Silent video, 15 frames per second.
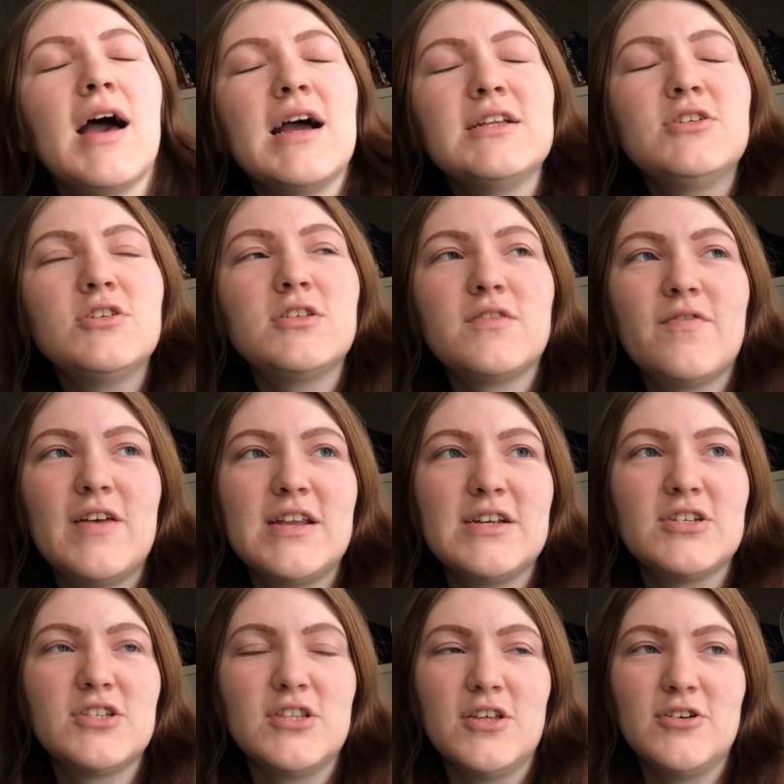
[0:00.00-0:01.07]
I just
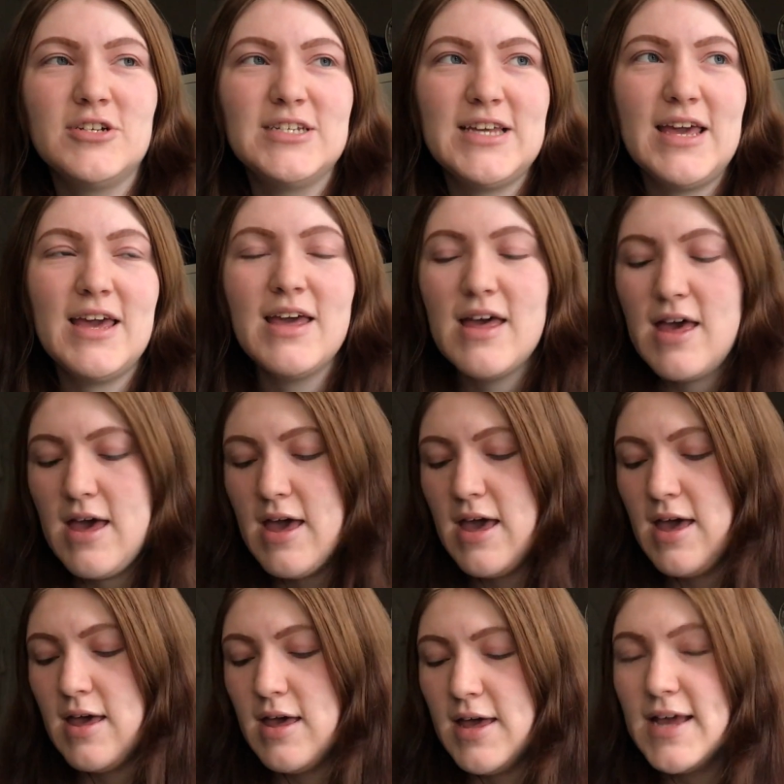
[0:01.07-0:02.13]
finished the other day.
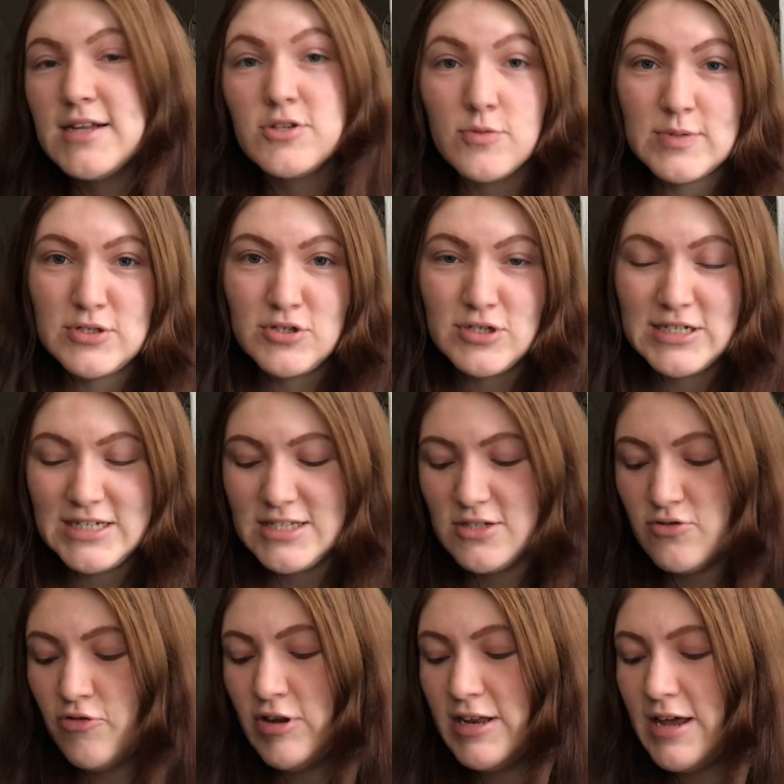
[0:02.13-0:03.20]
It took me 2 days
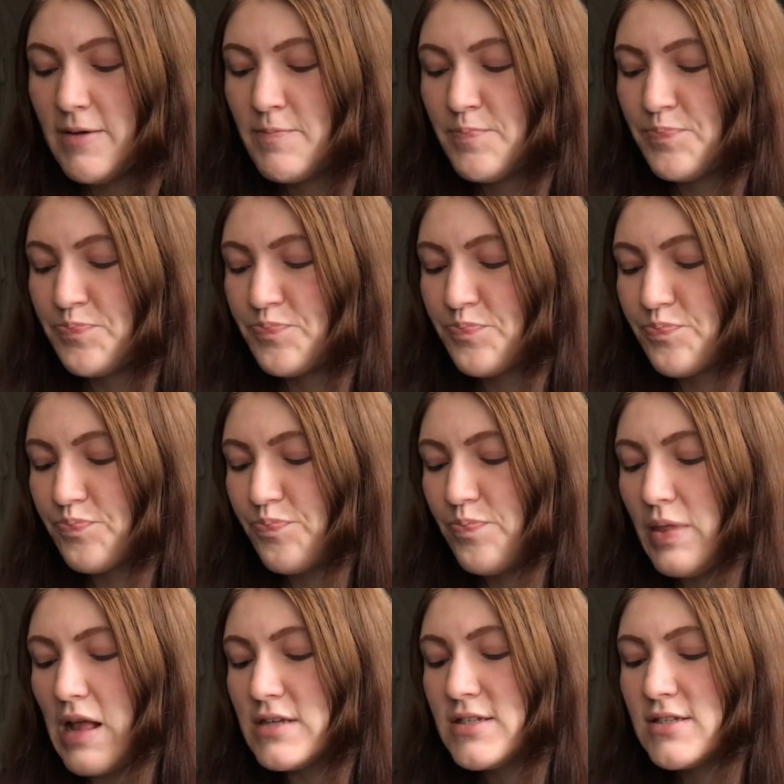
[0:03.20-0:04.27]
to read it,
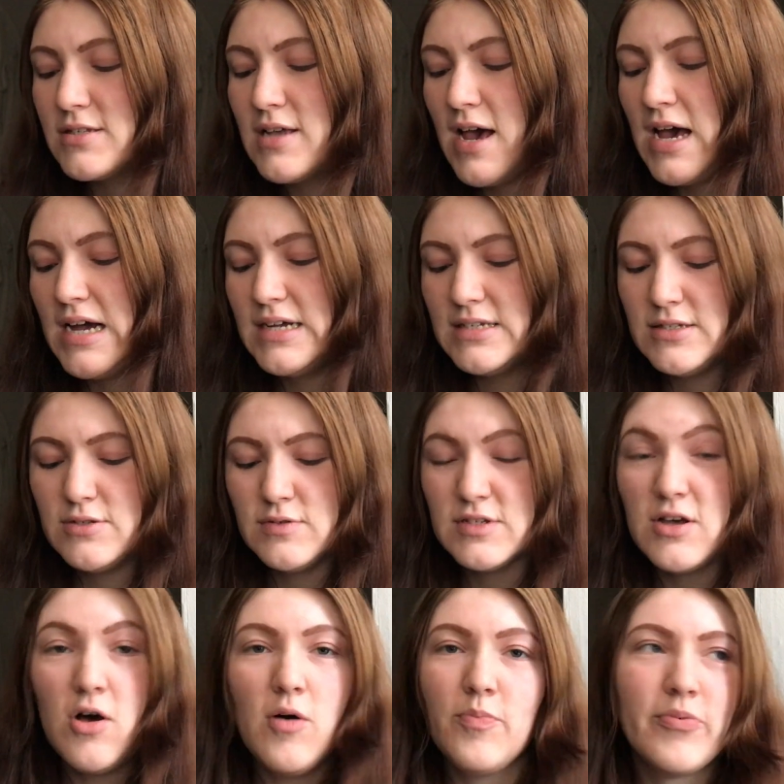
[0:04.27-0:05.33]
and so it's
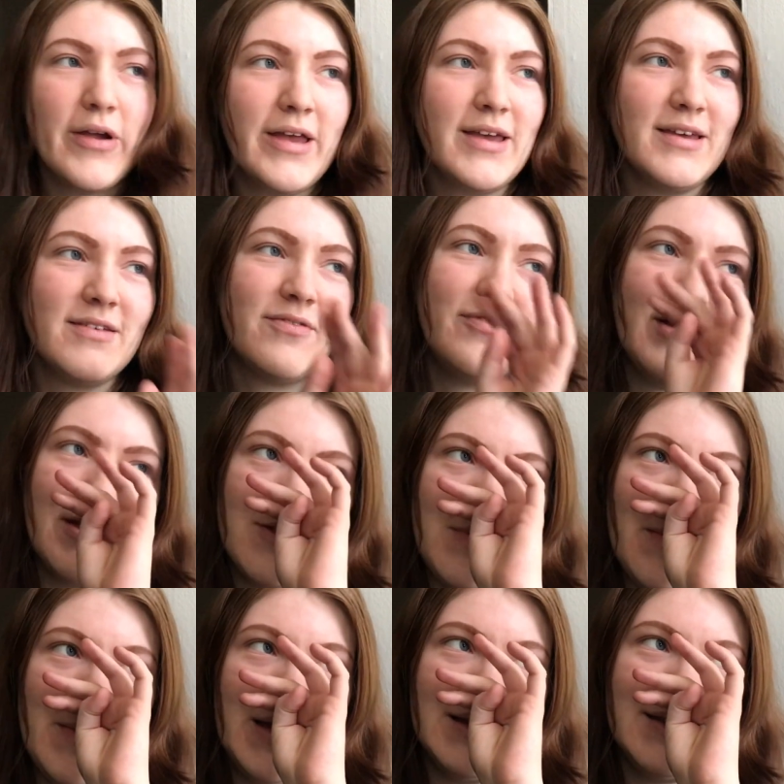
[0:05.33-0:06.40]
all pretty fresh in my
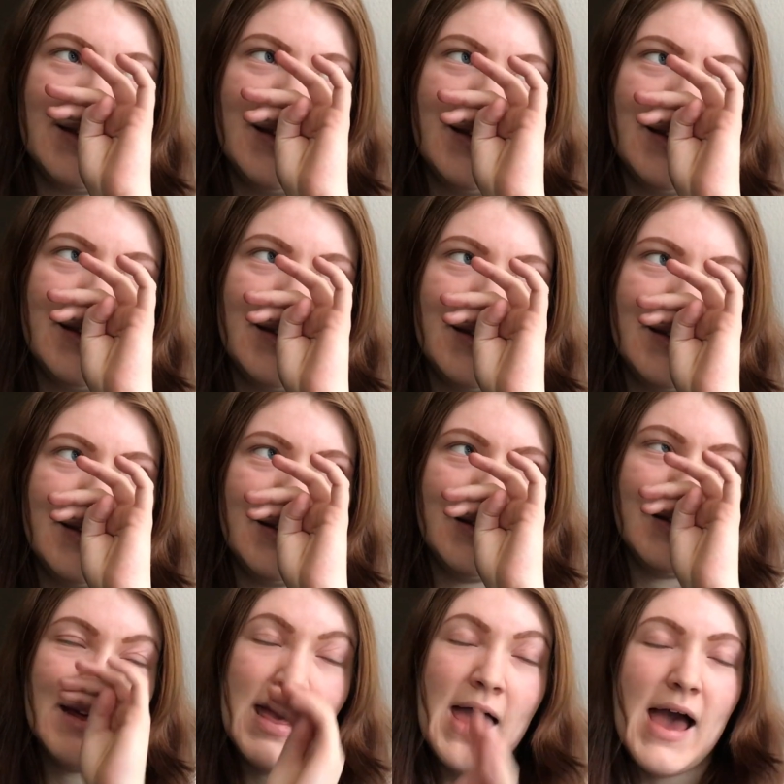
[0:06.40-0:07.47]
mind.
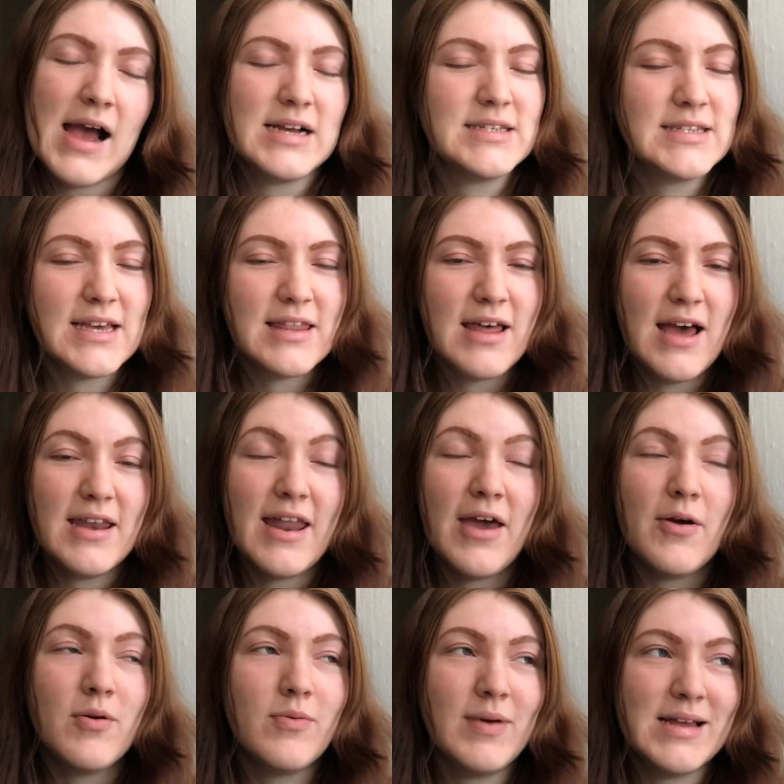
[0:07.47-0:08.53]
I say that
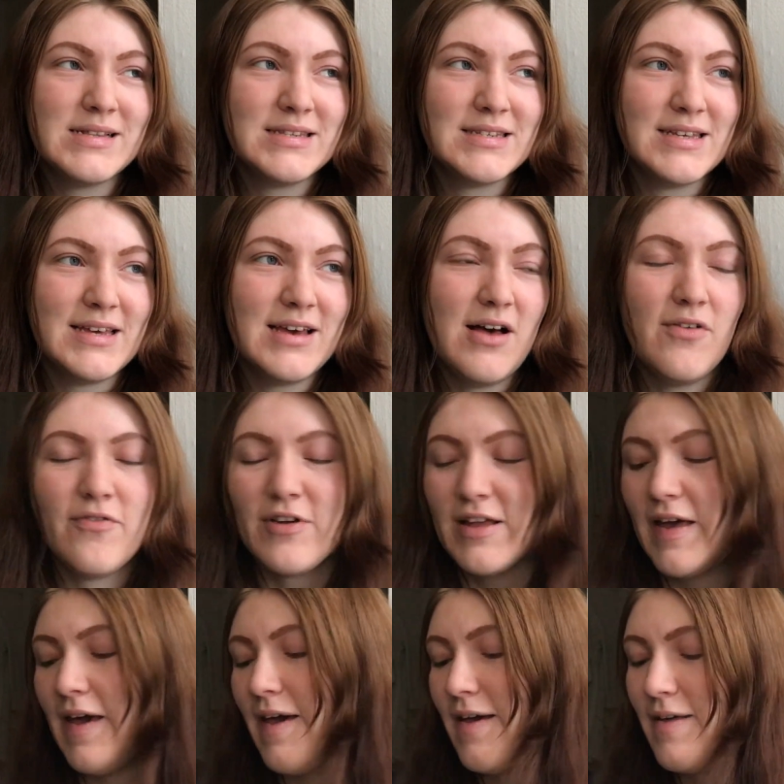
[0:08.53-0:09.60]
now, wait and see, I'll
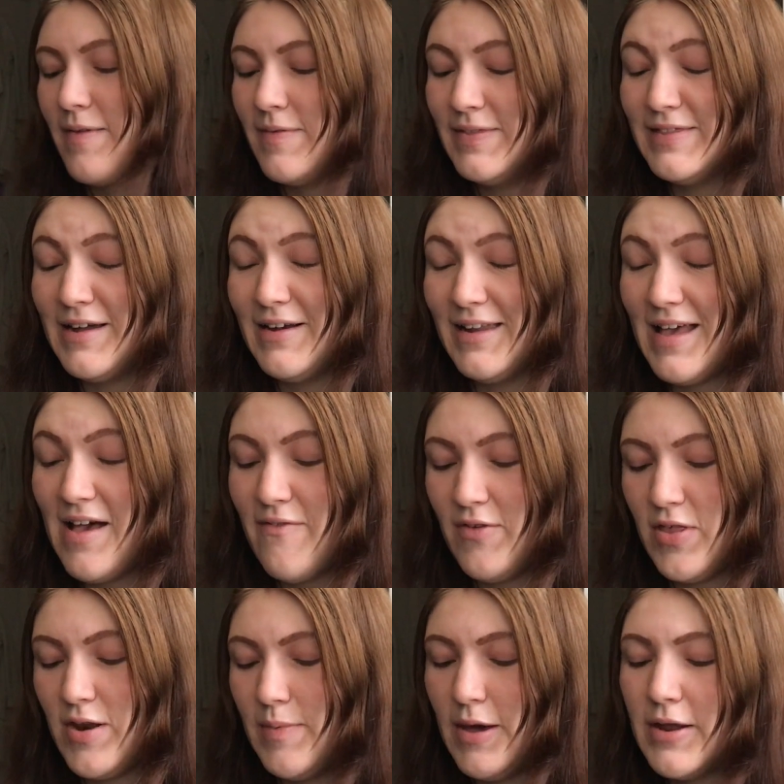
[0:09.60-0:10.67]
forget literally
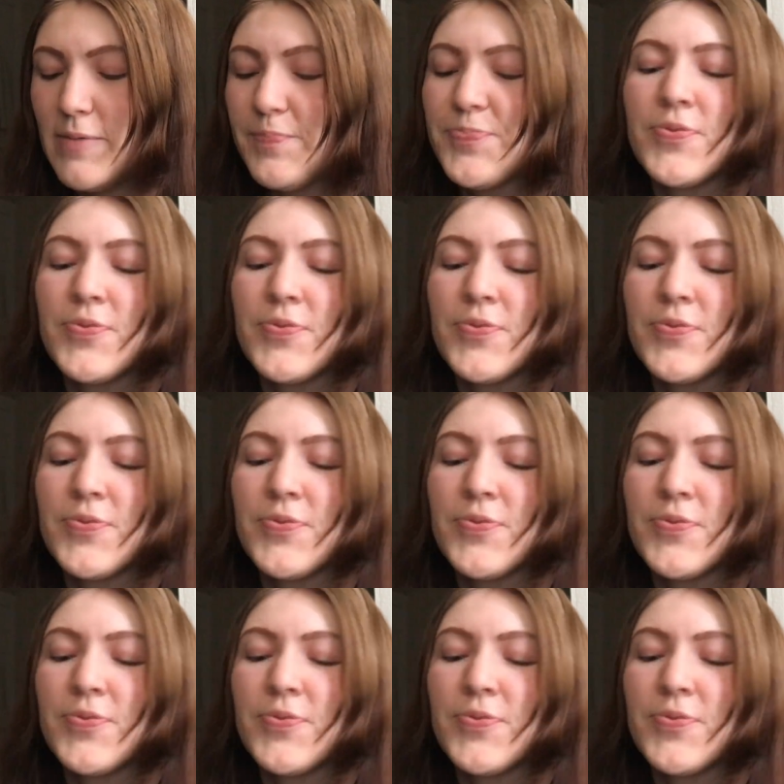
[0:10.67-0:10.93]
everything about it.